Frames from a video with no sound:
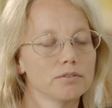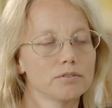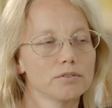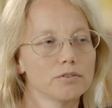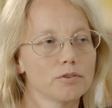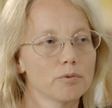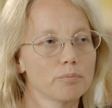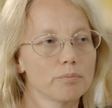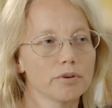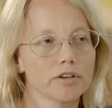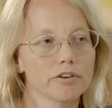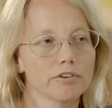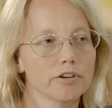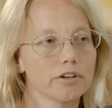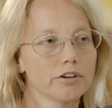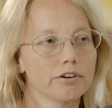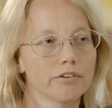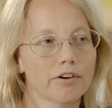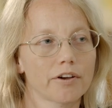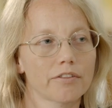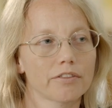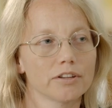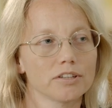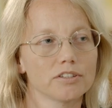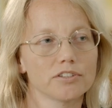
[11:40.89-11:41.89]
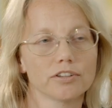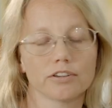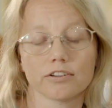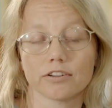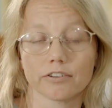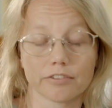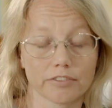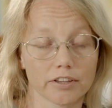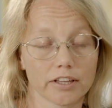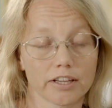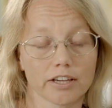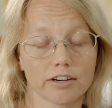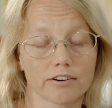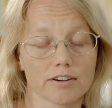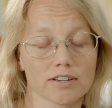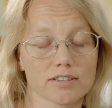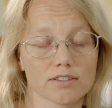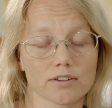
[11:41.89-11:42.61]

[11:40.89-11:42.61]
to the period around the turn of the era.